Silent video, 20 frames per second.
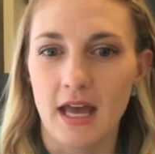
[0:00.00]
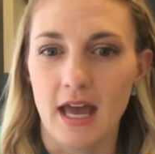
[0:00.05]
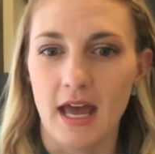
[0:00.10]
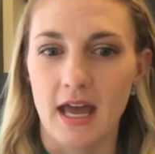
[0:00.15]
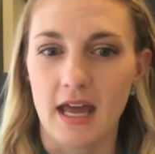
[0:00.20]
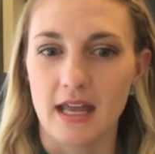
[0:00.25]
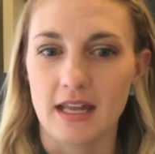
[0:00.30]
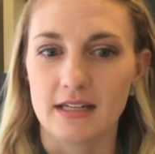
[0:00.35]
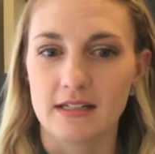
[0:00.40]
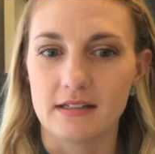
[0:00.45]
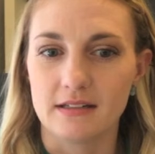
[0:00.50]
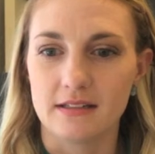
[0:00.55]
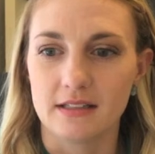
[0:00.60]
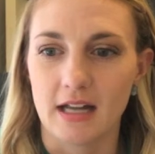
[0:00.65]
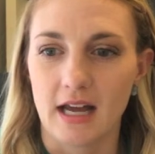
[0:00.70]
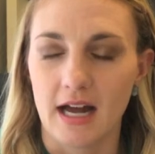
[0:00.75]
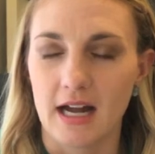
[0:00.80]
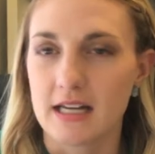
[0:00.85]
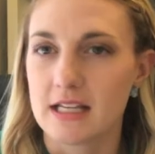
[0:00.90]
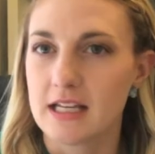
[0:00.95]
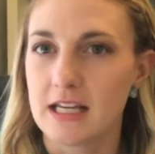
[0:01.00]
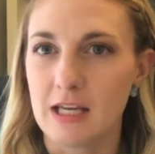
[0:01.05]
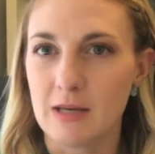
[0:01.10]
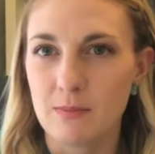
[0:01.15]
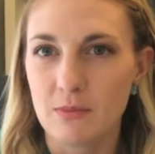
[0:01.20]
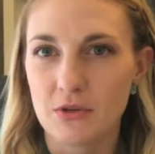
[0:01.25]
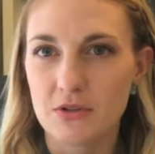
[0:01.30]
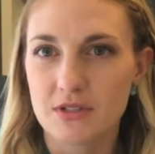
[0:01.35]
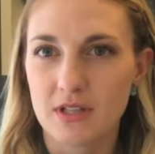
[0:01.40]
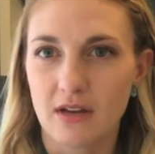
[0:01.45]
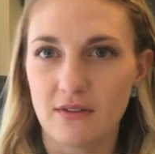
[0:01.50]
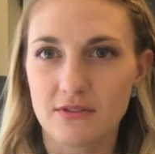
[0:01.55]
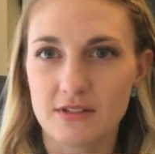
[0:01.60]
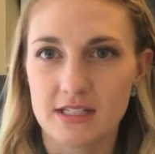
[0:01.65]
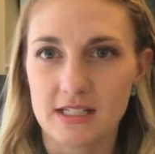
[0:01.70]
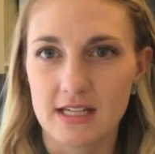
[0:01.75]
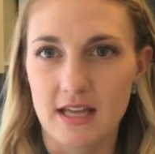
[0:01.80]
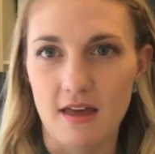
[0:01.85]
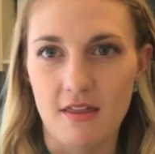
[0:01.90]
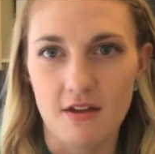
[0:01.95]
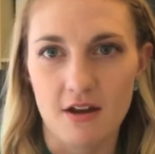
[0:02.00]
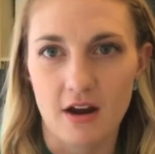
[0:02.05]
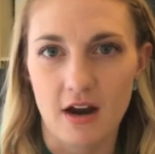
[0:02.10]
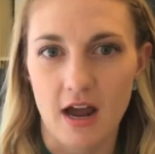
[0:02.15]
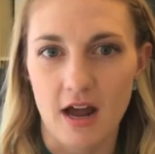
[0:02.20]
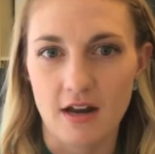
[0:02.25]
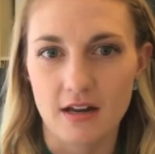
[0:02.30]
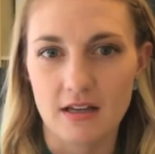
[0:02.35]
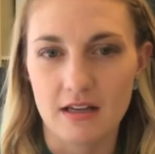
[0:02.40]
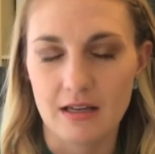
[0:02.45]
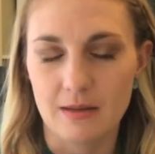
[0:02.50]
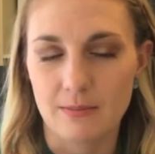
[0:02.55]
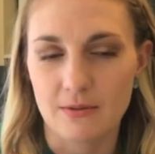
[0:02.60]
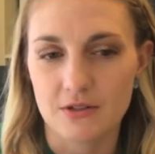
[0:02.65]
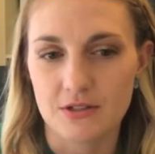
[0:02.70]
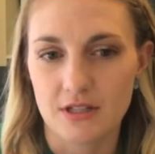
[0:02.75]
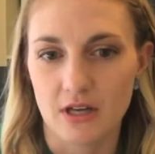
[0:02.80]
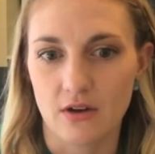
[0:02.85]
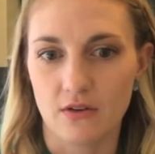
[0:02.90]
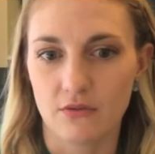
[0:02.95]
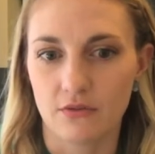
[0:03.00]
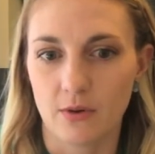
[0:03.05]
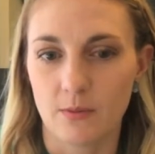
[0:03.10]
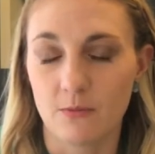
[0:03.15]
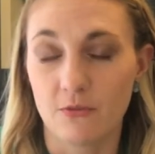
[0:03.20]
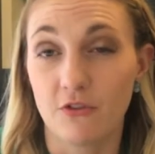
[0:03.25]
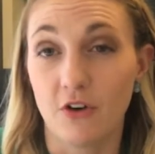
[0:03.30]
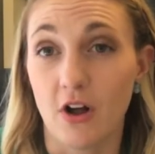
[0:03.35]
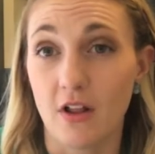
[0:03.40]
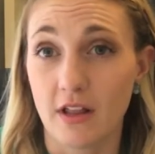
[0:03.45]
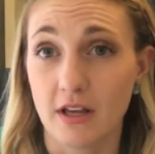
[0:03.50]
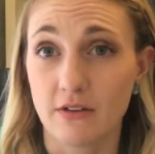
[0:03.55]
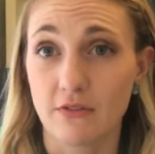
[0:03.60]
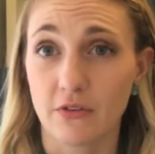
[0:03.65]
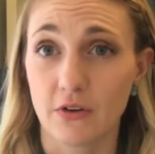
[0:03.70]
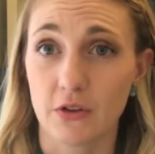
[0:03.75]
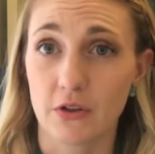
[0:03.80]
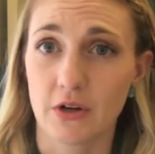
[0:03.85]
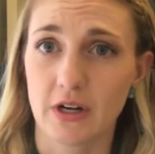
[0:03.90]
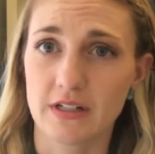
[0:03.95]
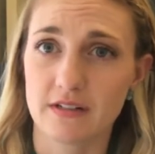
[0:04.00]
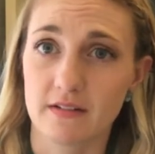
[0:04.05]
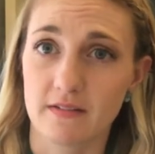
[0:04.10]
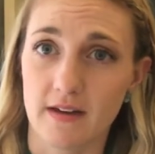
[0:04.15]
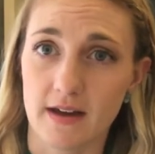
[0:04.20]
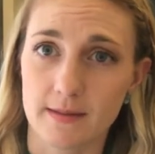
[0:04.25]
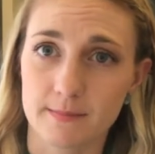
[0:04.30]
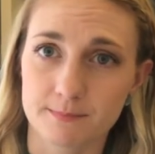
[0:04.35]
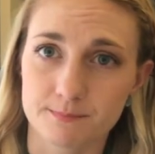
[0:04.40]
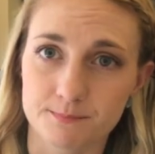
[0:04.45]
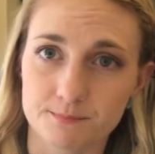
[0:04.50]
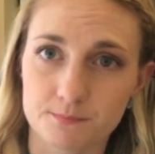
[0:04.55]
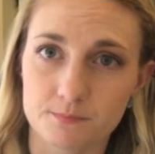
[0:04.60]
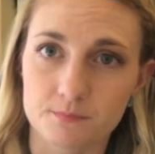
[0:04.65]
And how do you keep yourself together? How do you keep yourself from falling further into that?